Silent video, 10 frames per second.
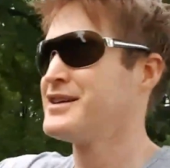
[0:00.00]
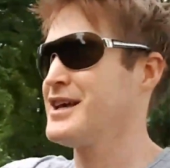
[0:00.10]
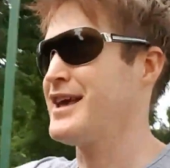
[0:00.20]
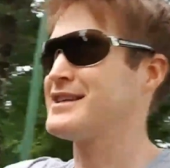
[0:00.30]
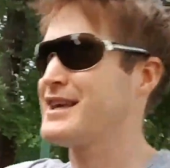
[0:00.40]

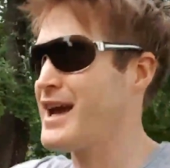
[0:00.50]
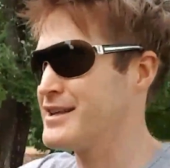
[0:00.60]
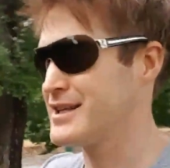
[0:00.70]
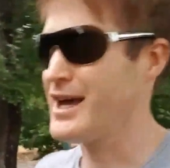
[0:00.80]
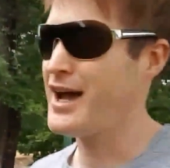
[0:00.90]
So they
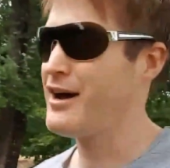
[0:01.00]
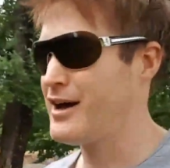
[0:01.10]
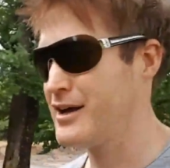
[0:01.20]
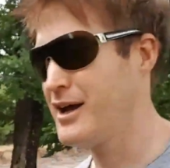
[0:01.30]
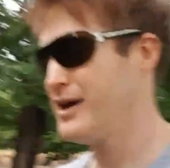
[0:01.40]
say, today
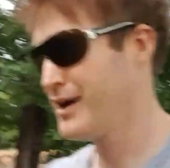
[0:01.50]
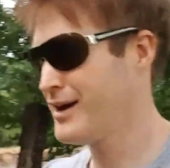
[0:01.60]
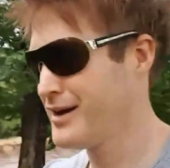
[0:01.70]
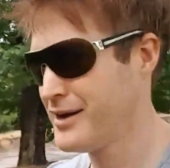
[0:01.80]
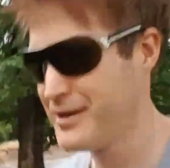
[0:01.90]
I
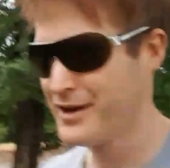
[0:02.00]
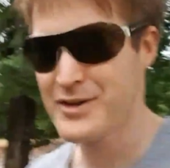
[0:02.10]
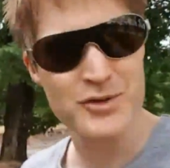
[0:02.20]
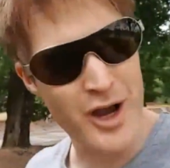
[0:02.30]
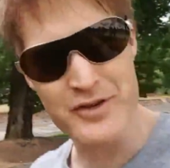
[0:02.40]

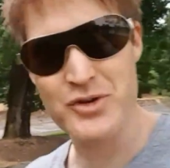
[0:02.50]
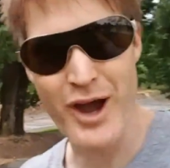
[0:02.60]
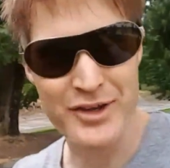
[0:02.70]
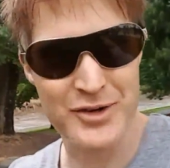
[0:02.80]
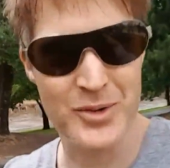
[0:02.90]
drove a
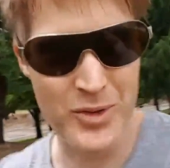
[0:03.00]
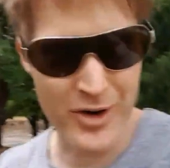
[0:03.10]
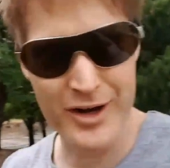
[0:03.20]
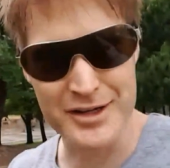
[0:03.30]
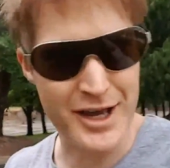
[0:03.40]
tractor at
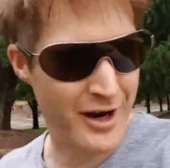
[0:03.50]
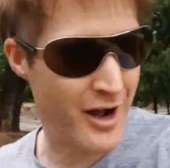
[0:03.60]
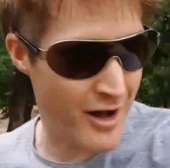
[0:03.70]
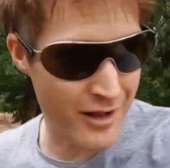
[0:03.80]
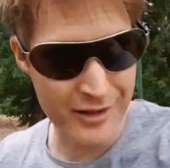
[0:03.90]
work and dug
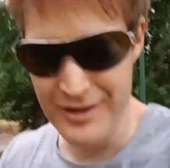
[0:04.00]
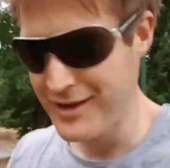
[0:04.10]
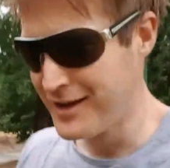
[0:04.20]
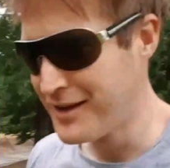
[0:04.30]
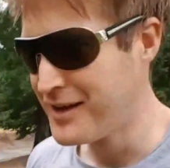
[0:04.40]
a hole.
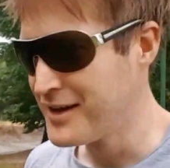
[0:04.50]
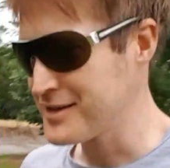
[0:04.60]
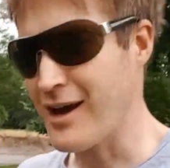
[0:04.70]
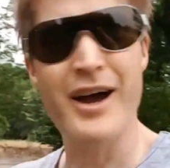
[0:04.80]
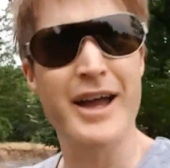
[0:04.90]

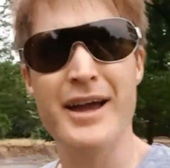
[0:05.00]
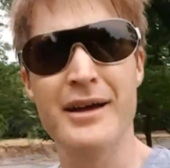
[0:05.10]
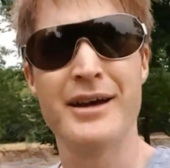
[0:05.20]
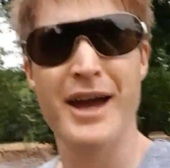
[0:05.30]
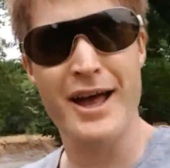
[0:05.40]
So, oh
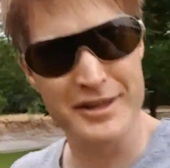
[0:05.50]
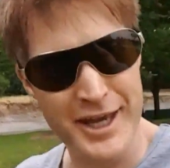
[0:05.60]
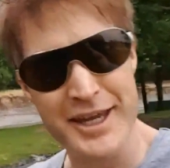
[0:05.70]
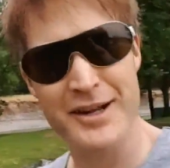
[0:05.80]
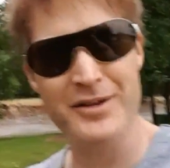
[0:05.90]
yeah, how long
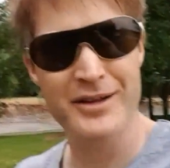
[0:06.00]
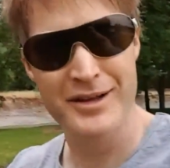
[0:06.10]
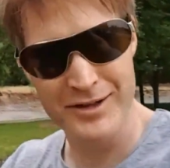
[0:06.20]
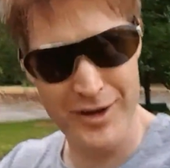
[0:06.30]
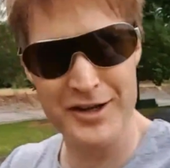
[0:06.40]
did it take you
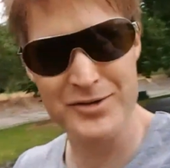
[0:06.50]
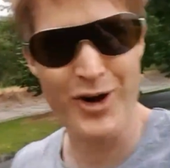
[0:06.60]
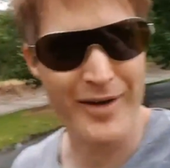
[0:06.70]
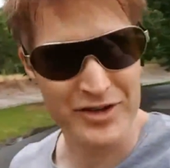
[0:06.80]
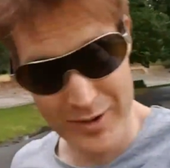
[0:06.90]
to learn to
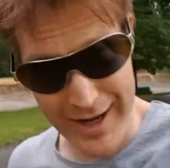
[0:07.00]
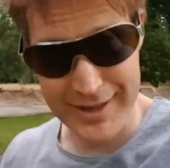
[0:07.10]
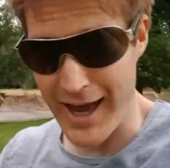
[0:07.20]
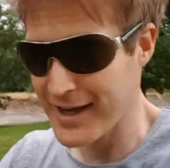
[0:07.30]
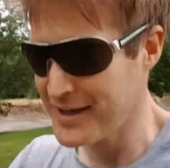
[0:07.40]
drive a
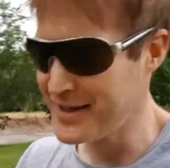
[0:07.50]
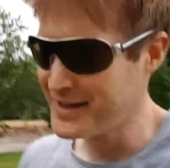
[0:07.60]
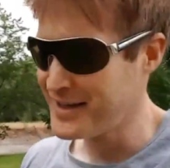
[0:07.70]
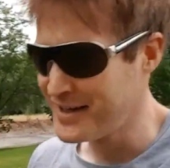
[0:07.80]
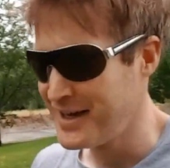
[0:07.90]
tractor?
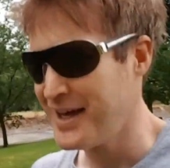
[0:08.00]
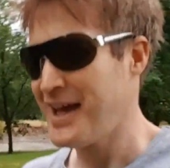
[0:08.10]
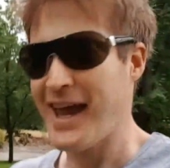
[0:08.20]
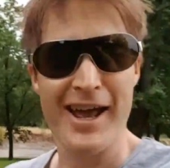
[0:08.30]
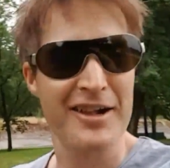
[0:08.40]

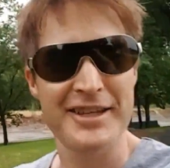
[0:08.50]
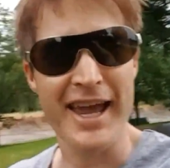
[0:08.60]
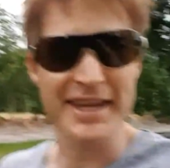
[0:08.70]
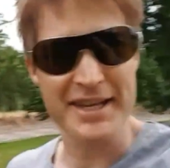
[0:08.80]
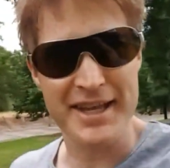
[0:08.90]
How long did
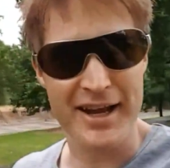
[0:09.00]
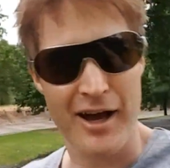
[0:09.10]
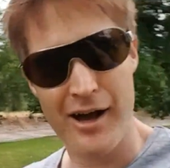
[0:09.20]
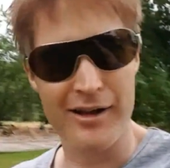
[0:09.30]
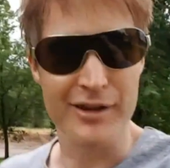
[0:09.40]
it take you to dig
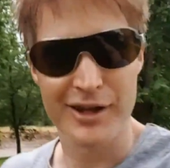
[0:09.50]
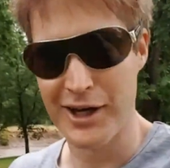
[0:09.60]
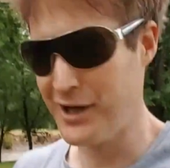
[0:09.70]
a hole?